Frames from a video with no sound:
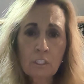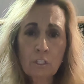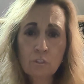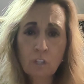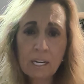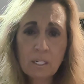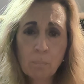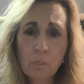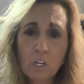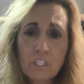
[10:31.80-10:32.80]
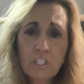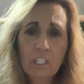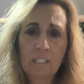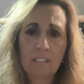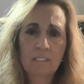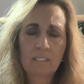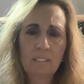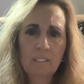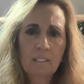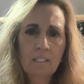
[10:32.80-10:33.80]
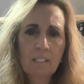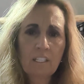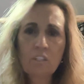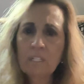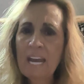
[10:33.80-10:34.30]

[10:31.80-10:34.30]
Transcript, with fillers: You're trying to push it. You